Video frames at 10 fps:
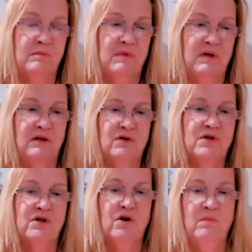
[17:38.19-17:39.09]
I mean, there's
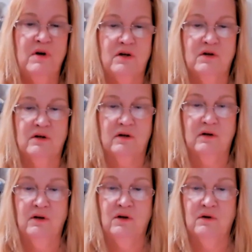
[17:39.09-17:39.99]
so much
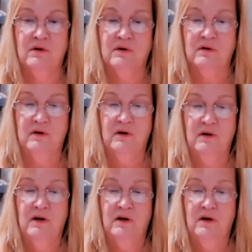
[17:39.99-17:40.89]
you're
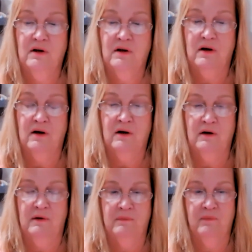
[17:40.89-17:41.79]

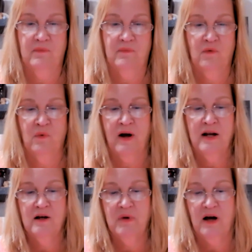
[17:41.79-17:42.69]

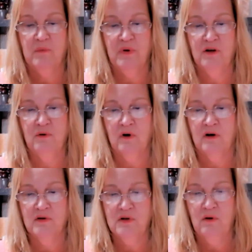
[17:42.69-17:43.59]
writing about, but you
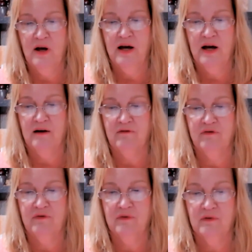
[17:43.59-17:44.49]
also have
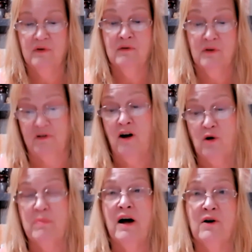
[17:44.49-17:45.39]
the
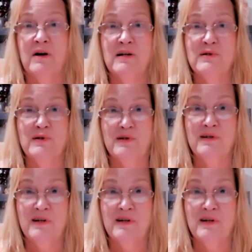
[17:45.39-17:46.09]
flower power essences